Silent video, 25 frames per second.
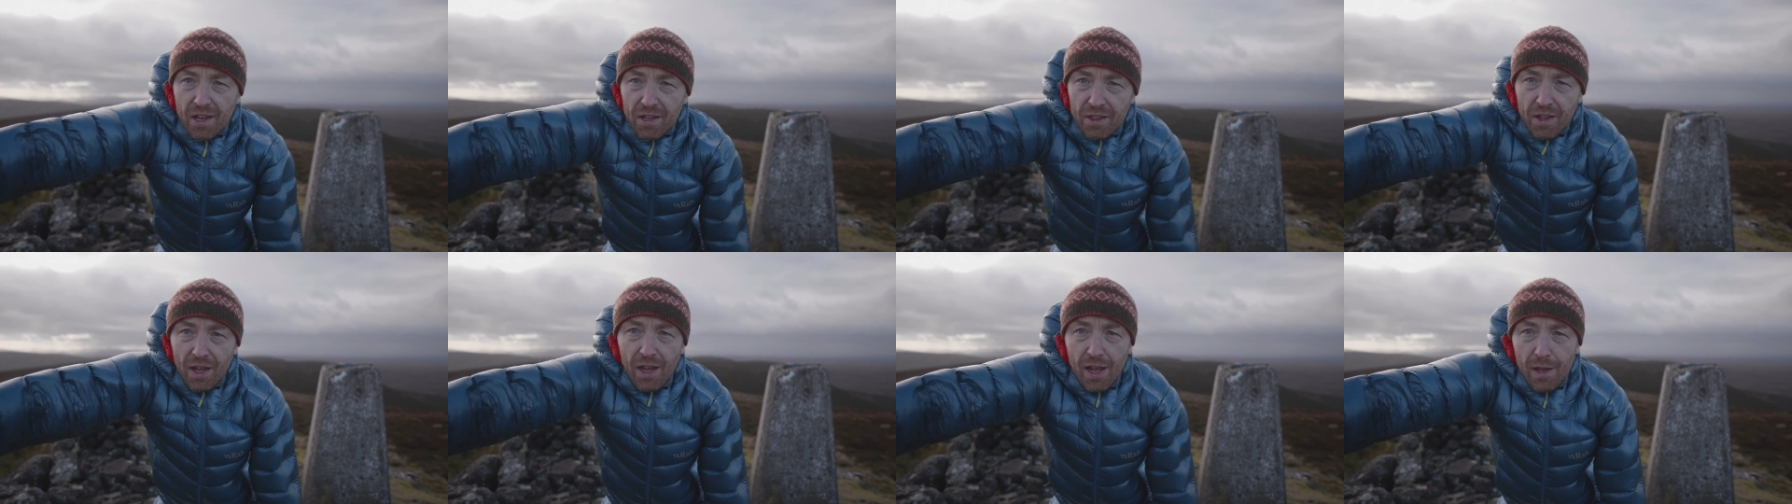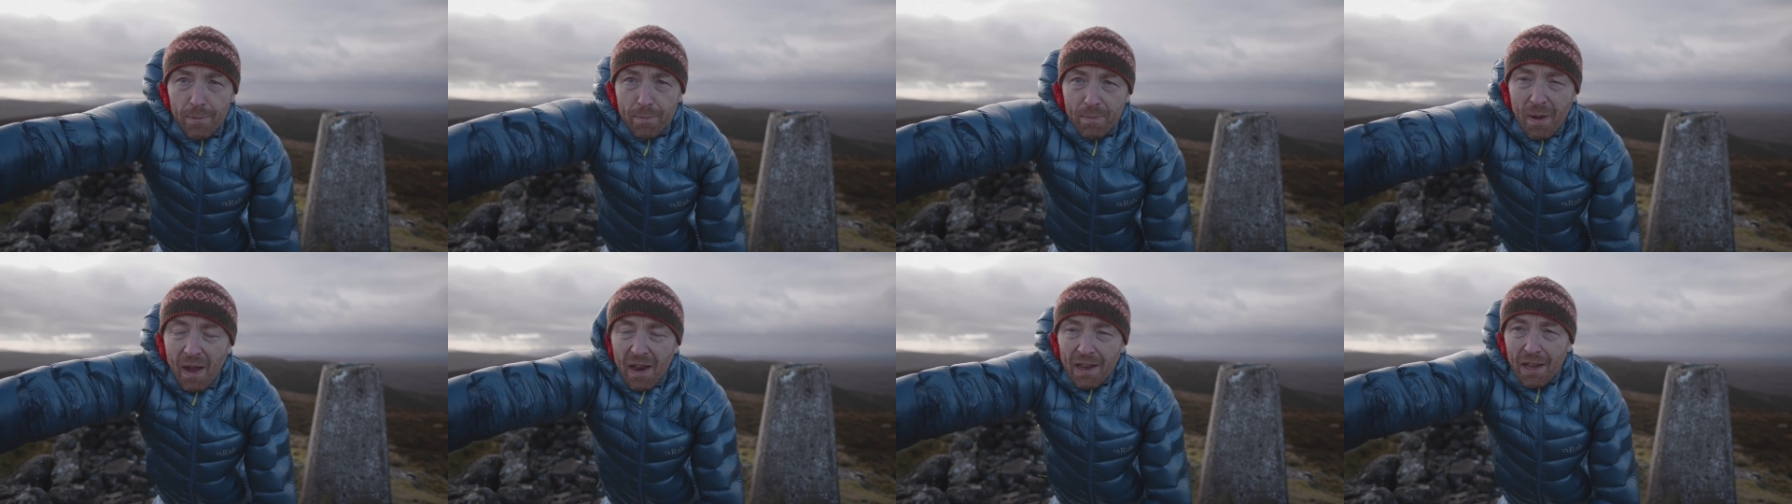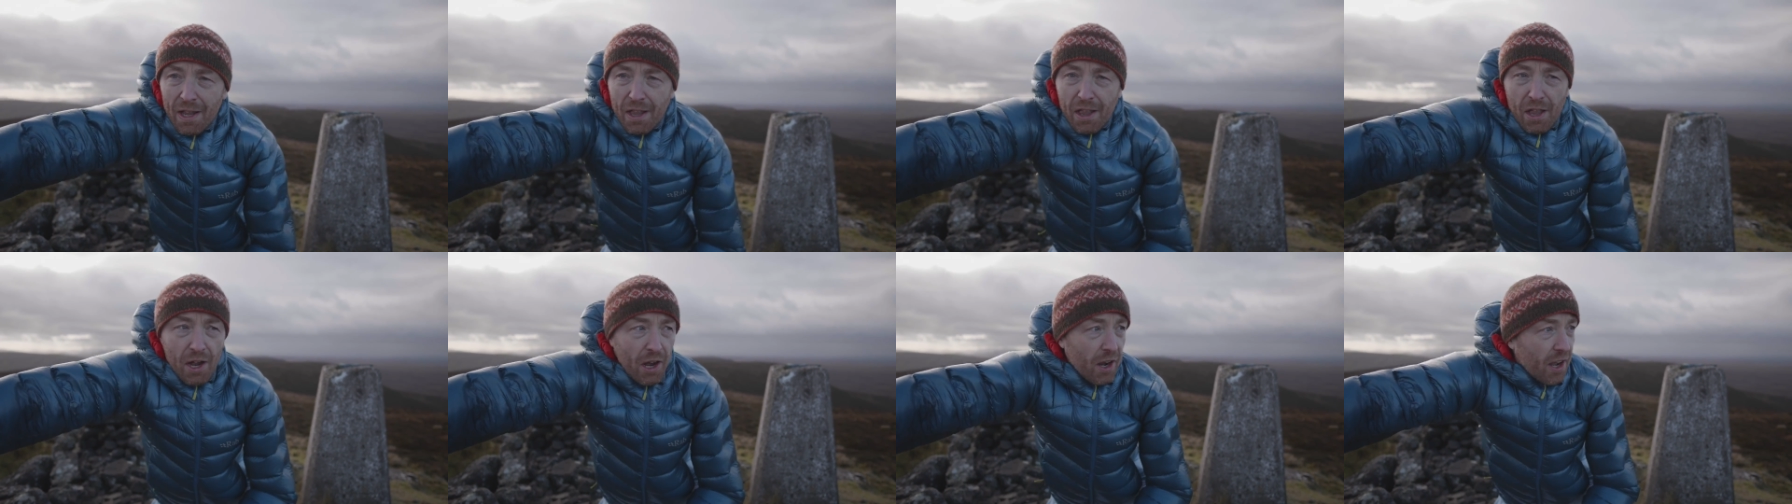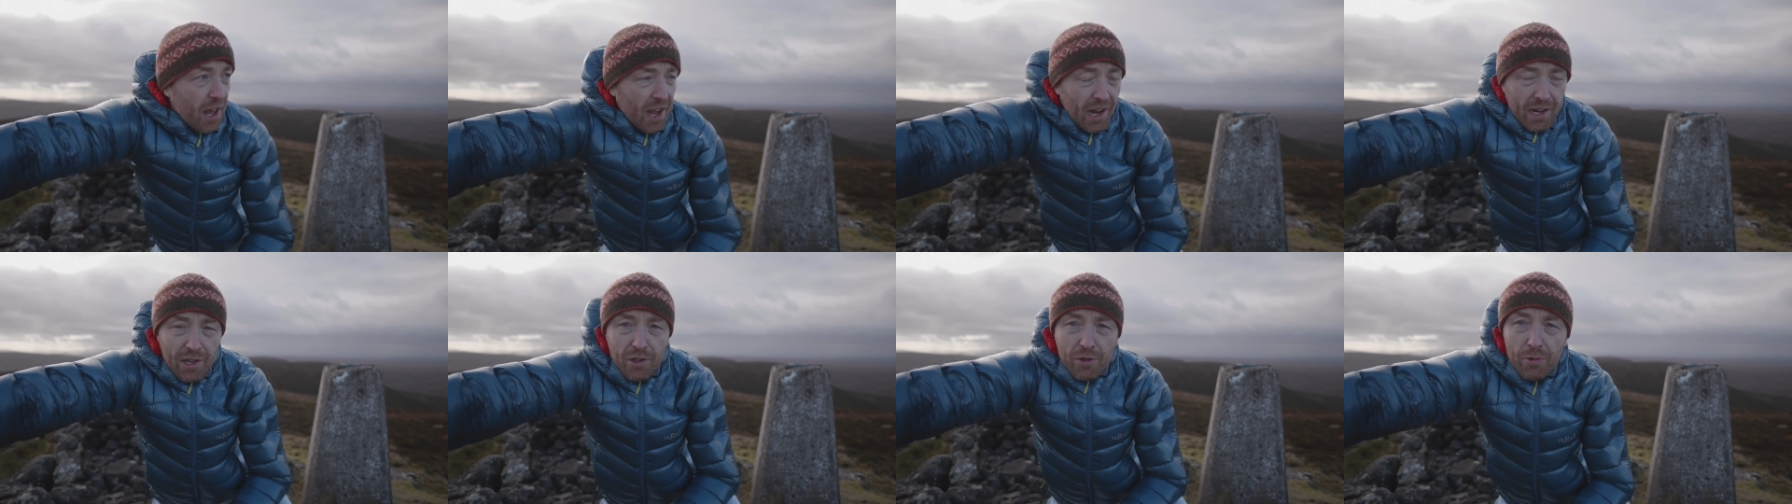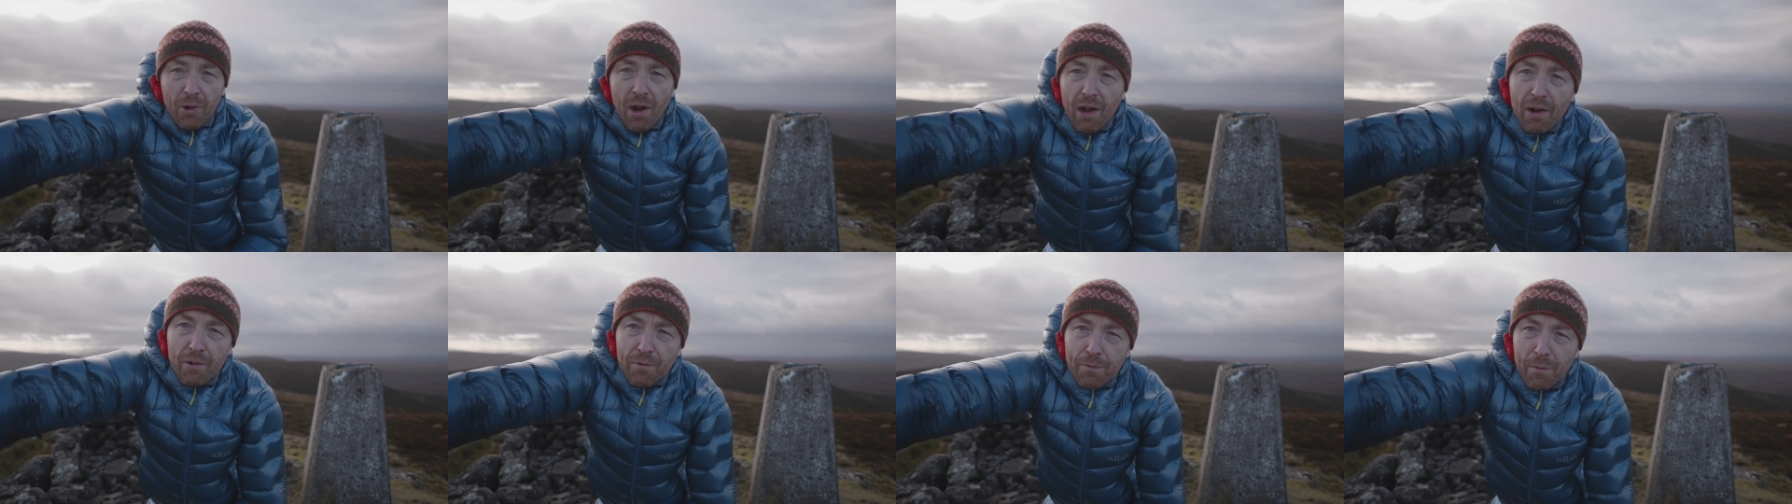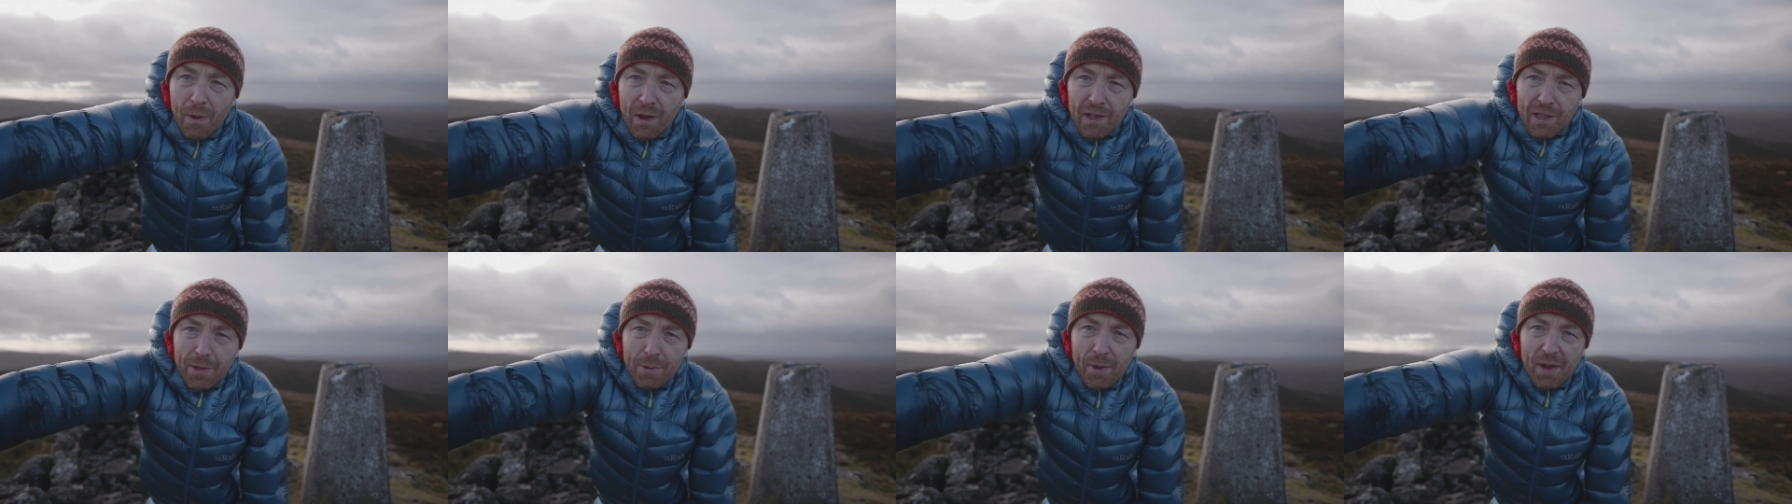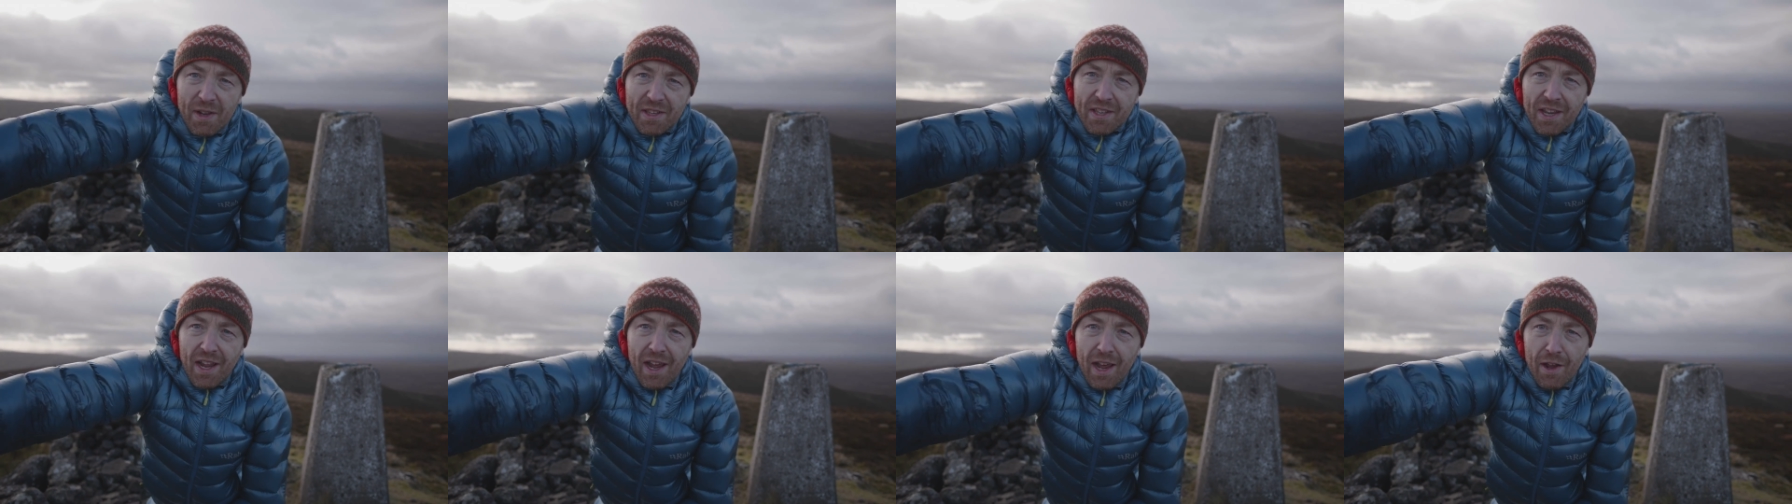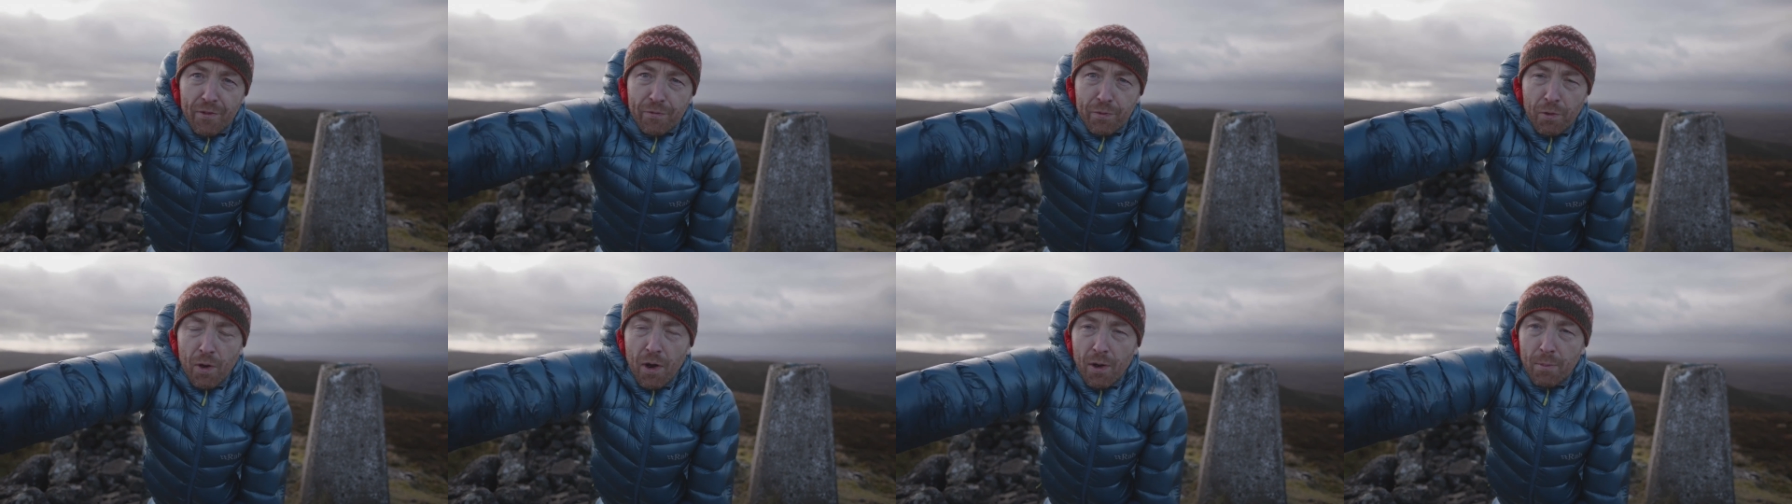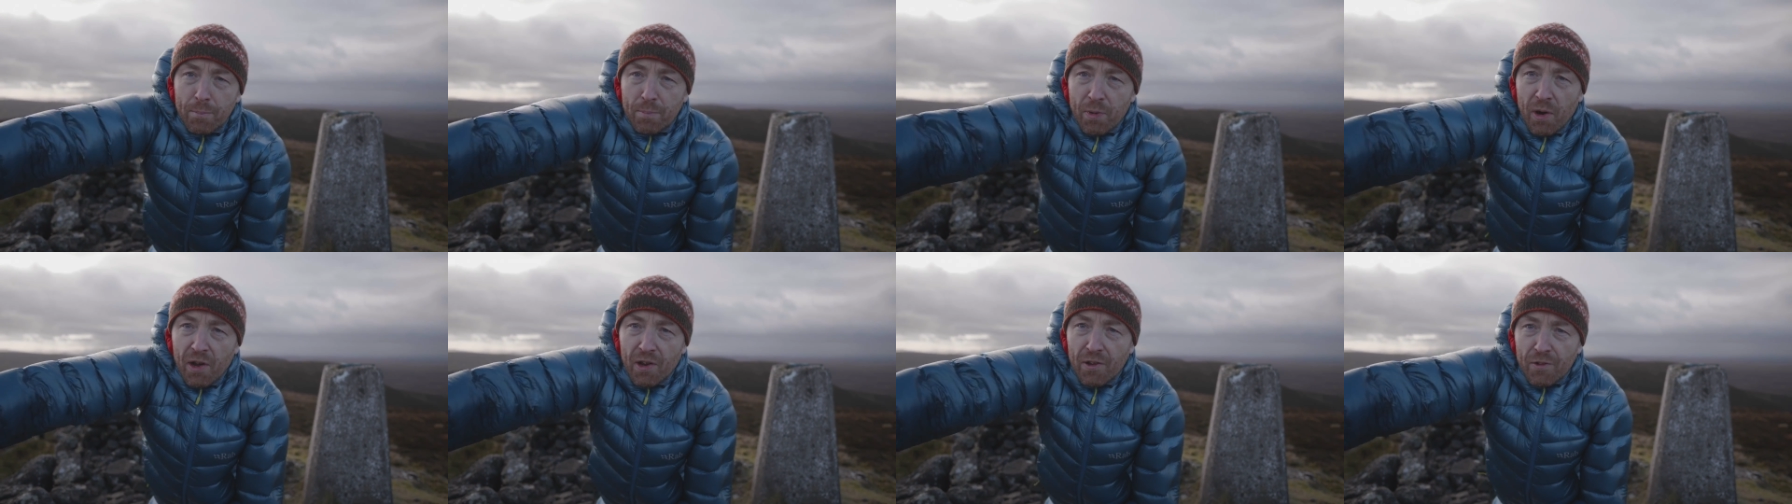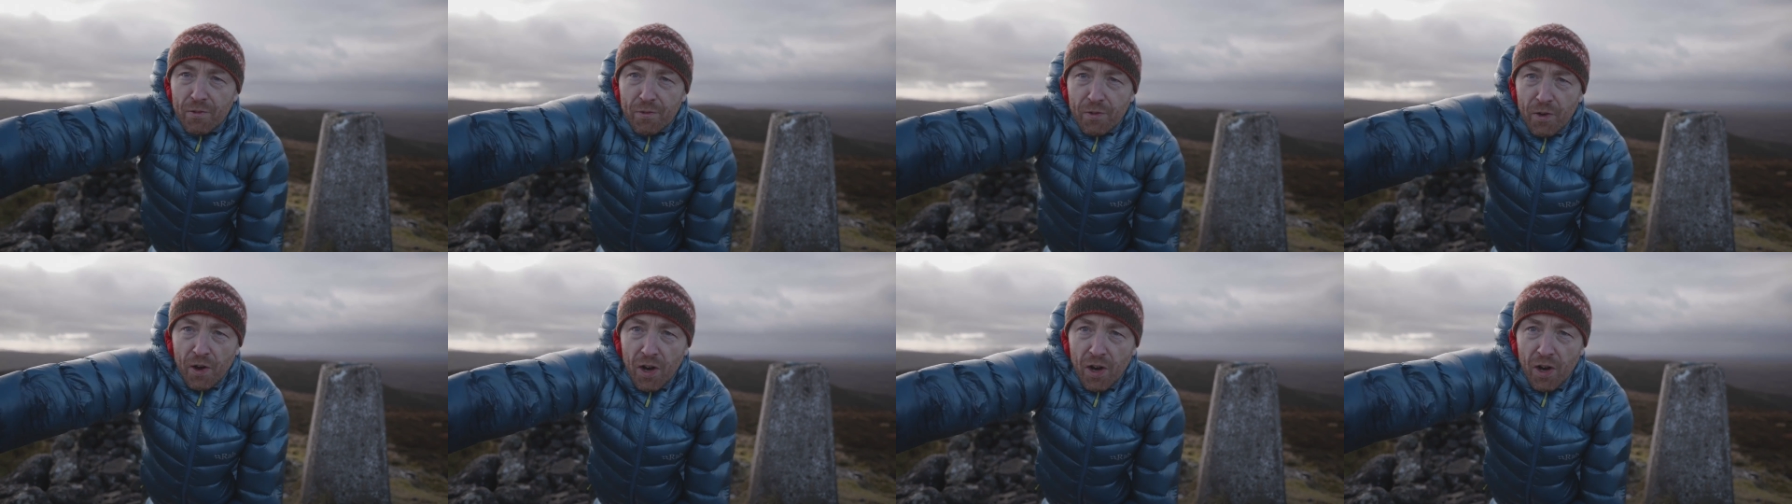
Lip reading: The Panasonic 12mm f1.4